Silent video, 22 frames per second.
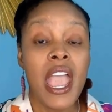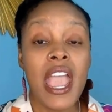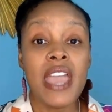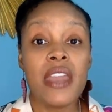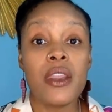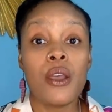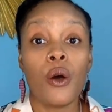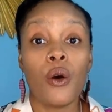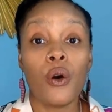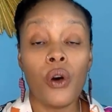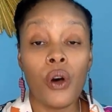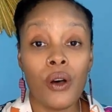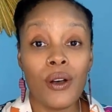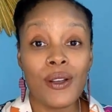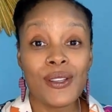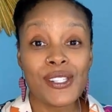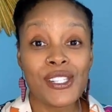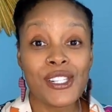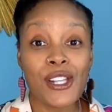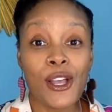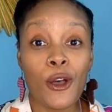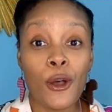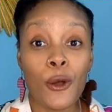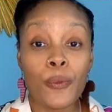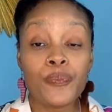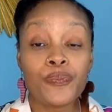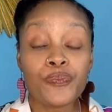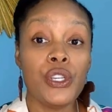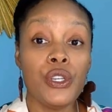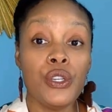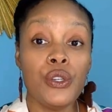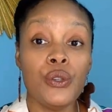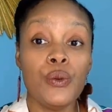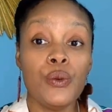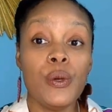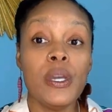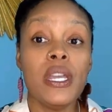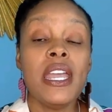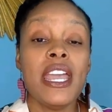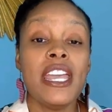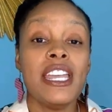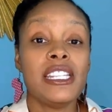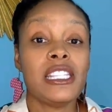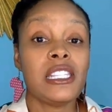and also to
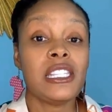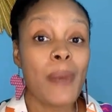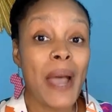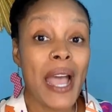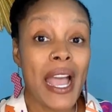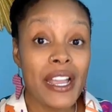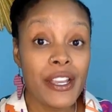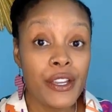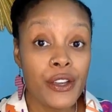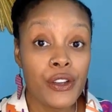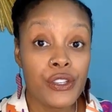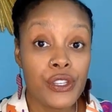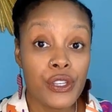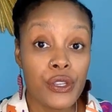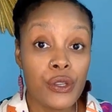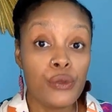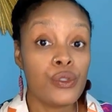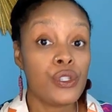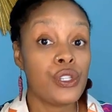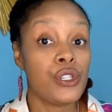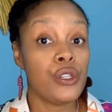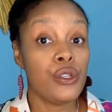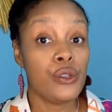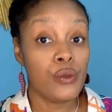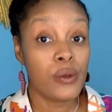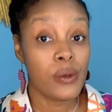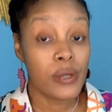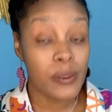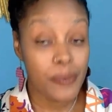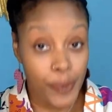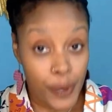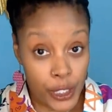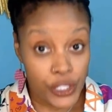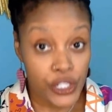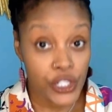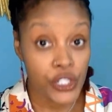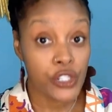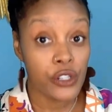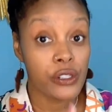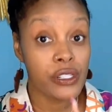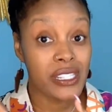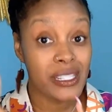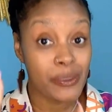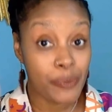inspire you to
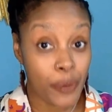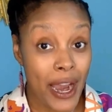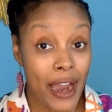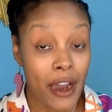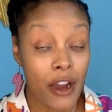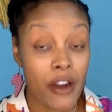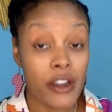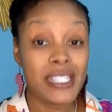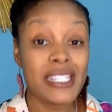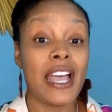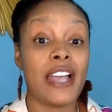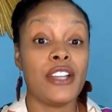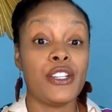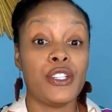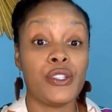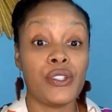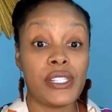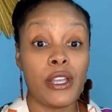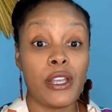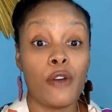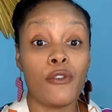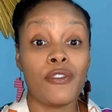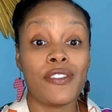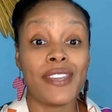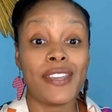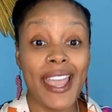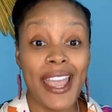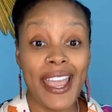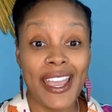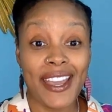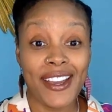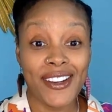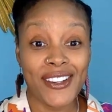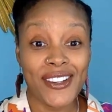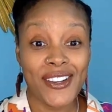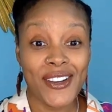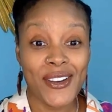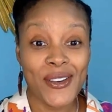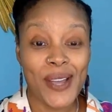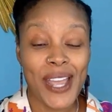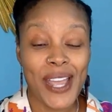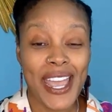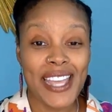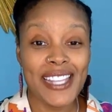put your prioritize your self-care
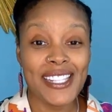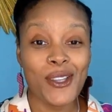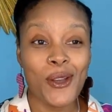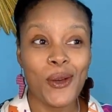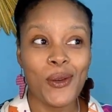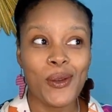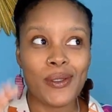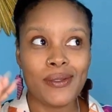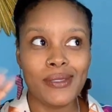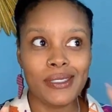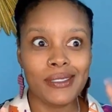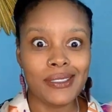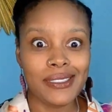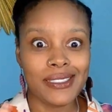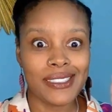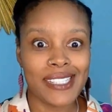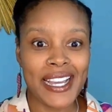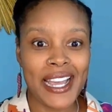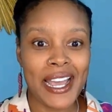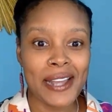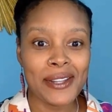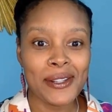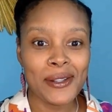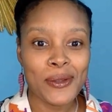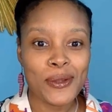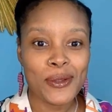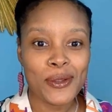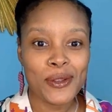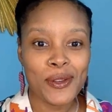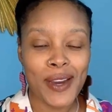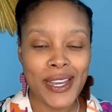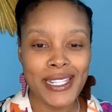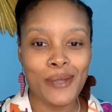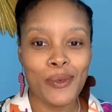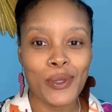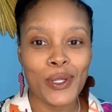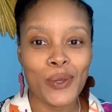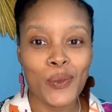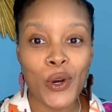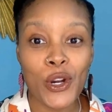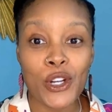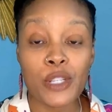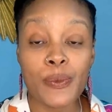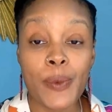okay so oof, i got a little crazy with
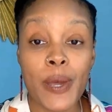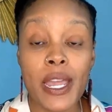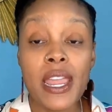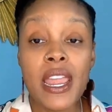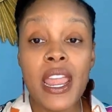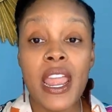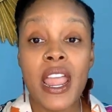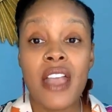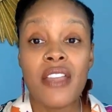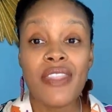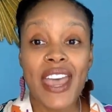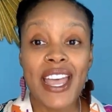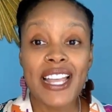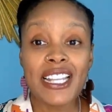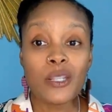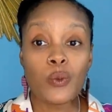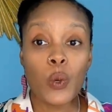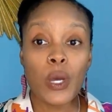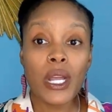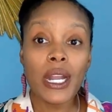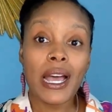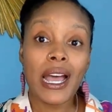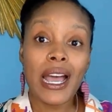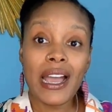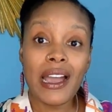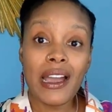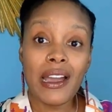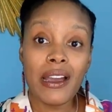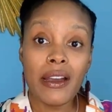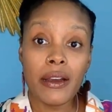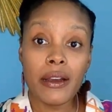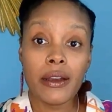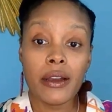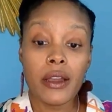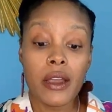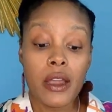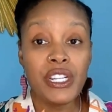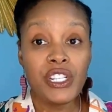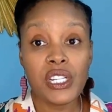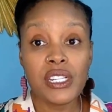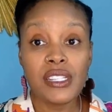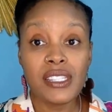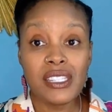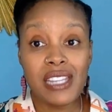the words but that's what our
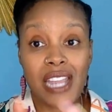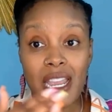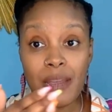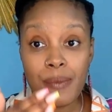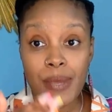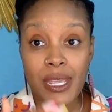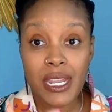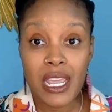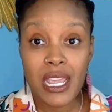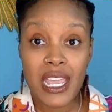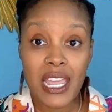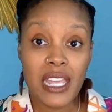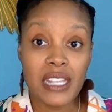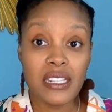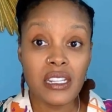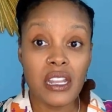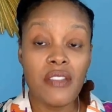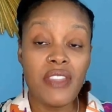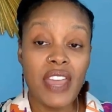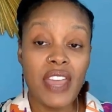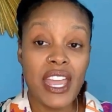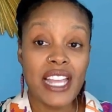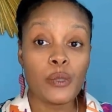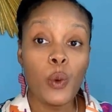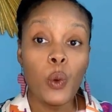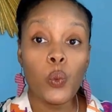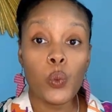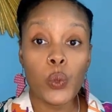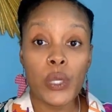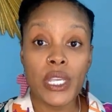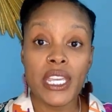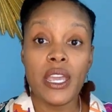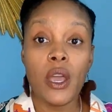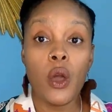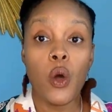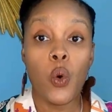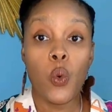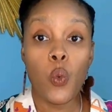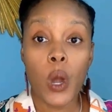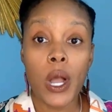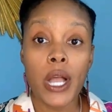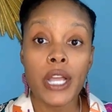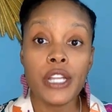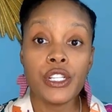mission statement is and that's what we
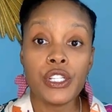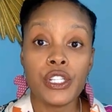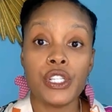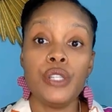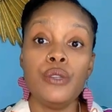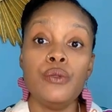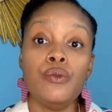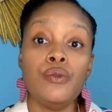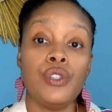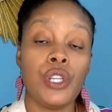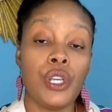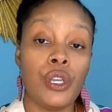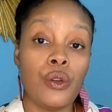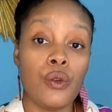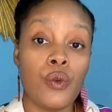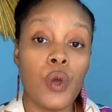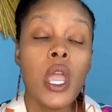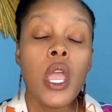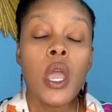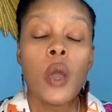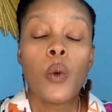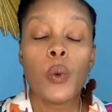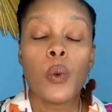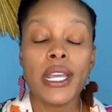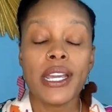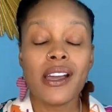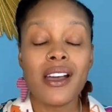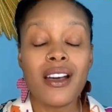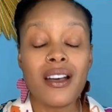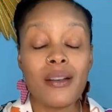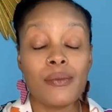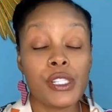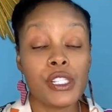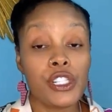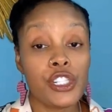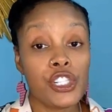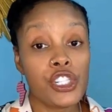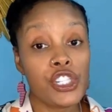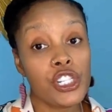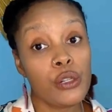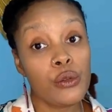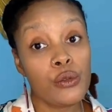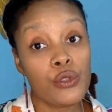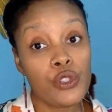want to do when it comes to
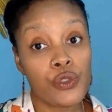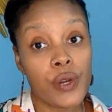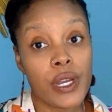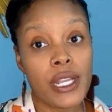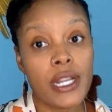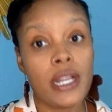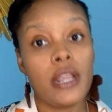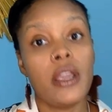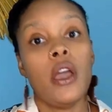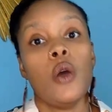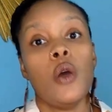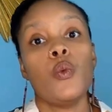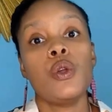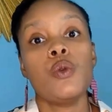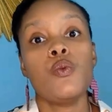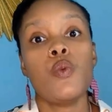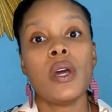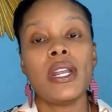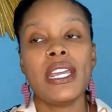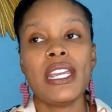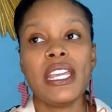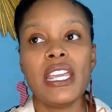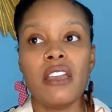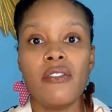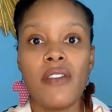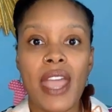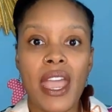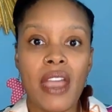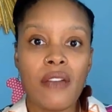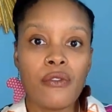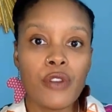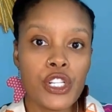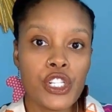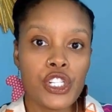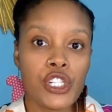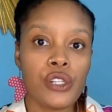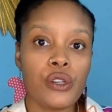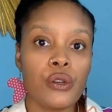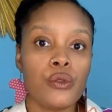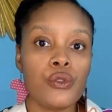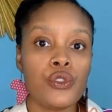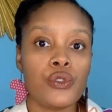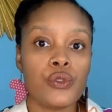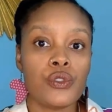children we want to give every
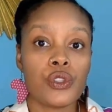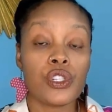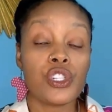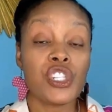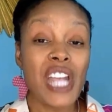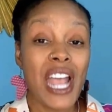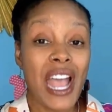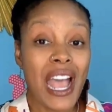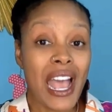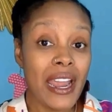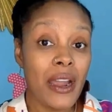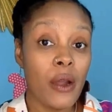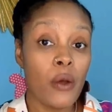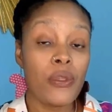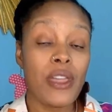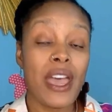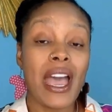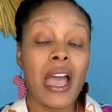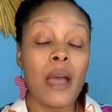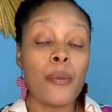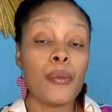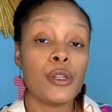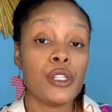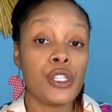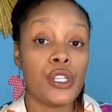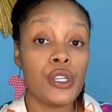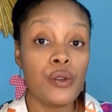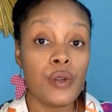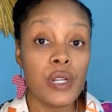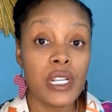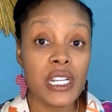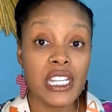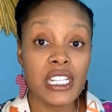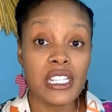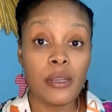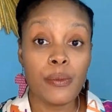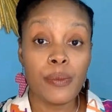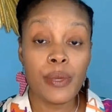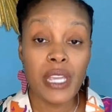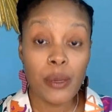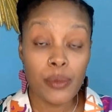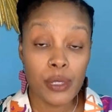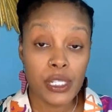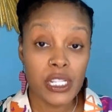children child the opportunity to
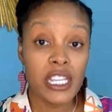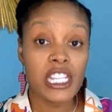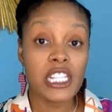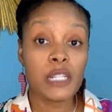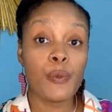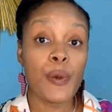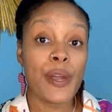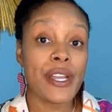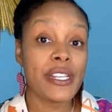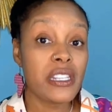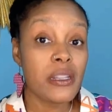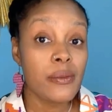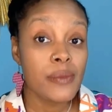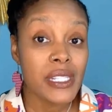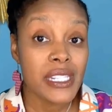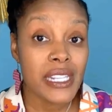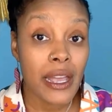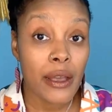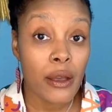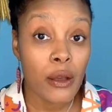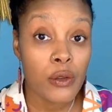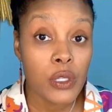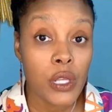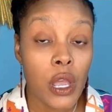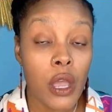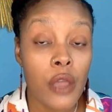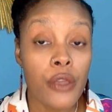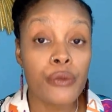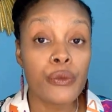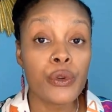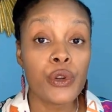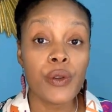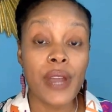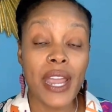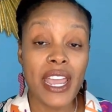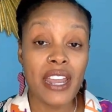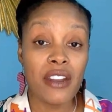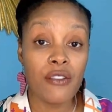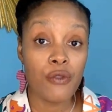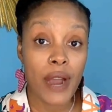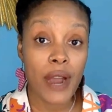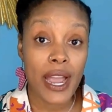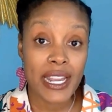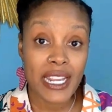be able to express themselves through
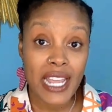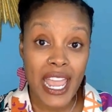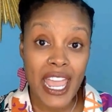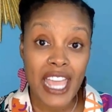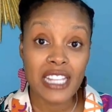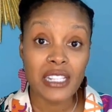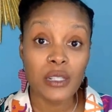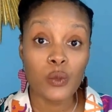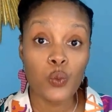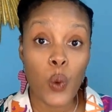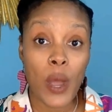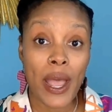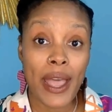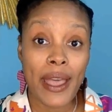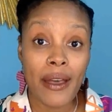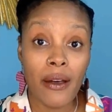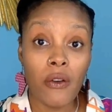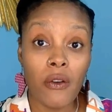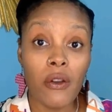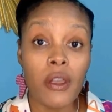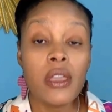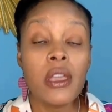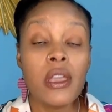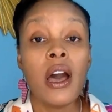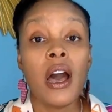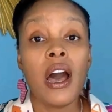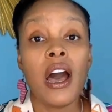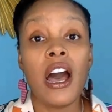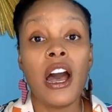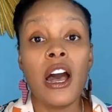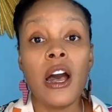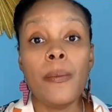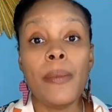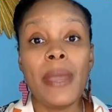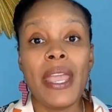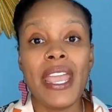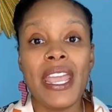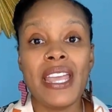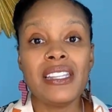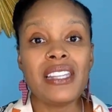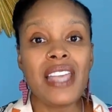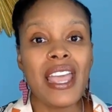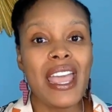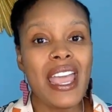creative writing as well um,
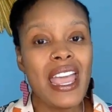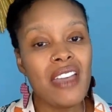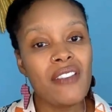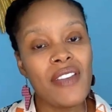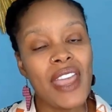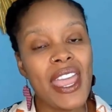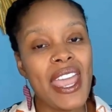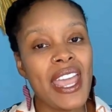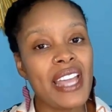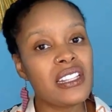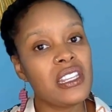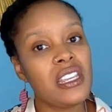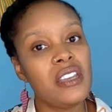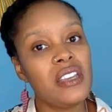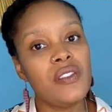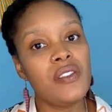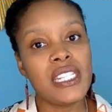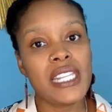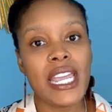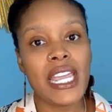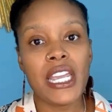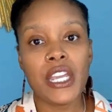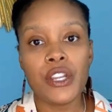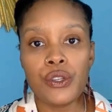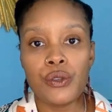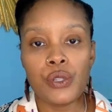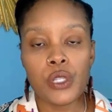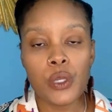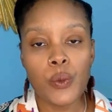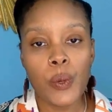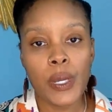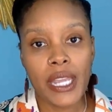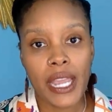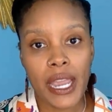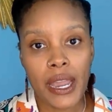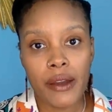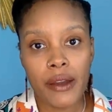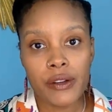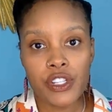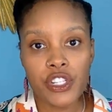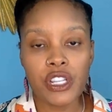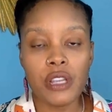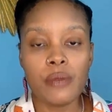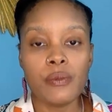and to have activities they can do to
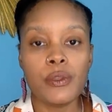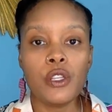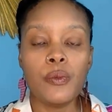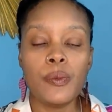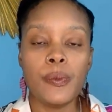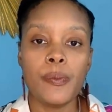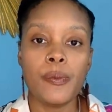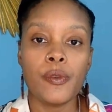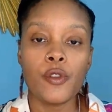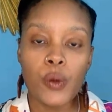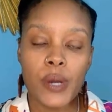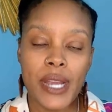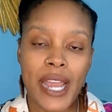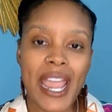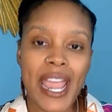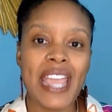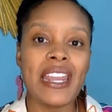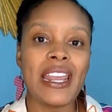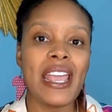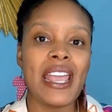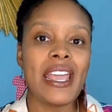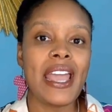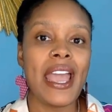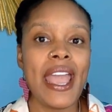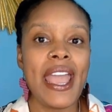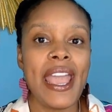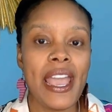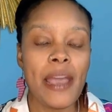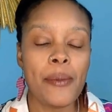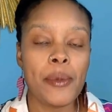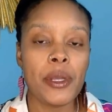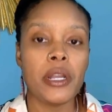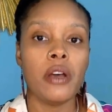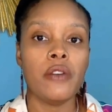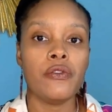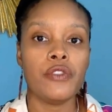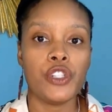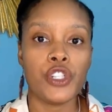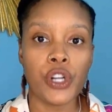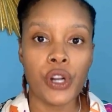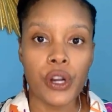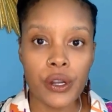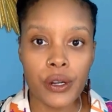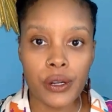encourage them to create a habit of
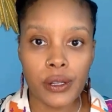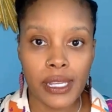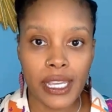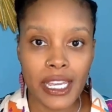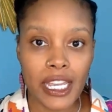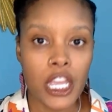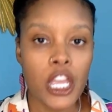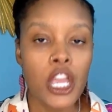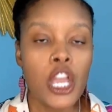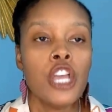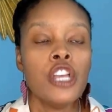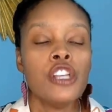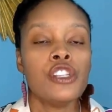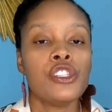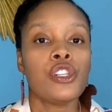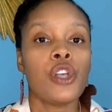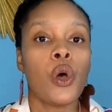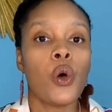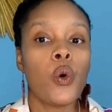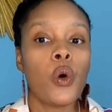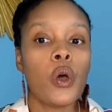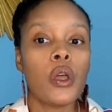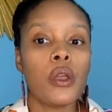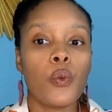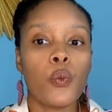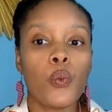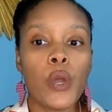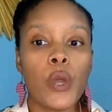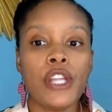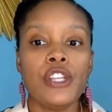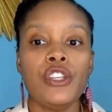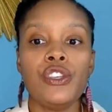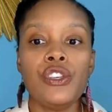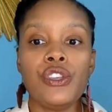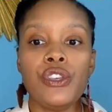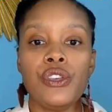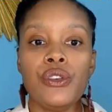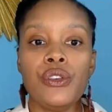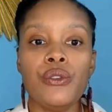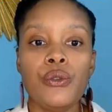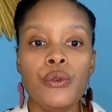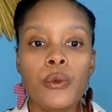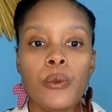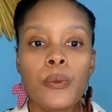journaling so when
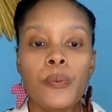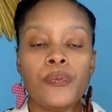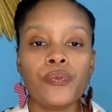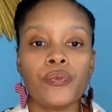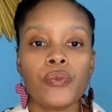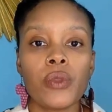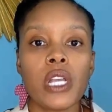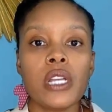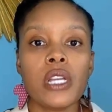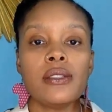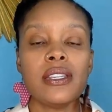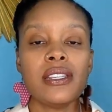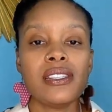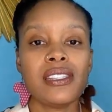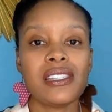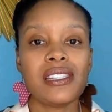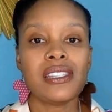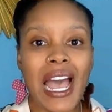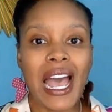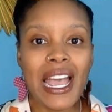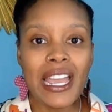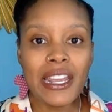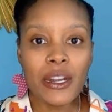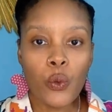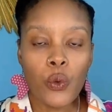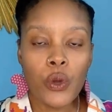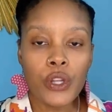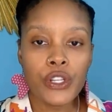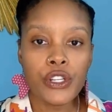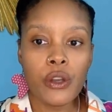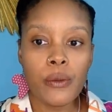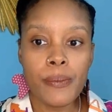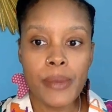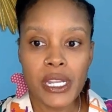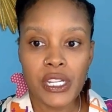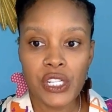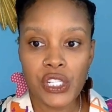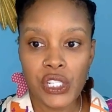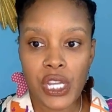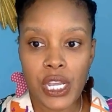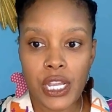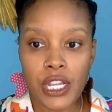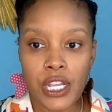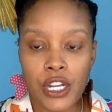you decide on your
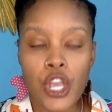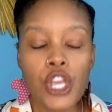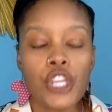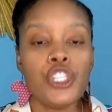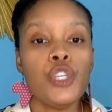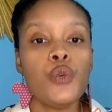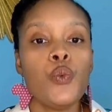mission.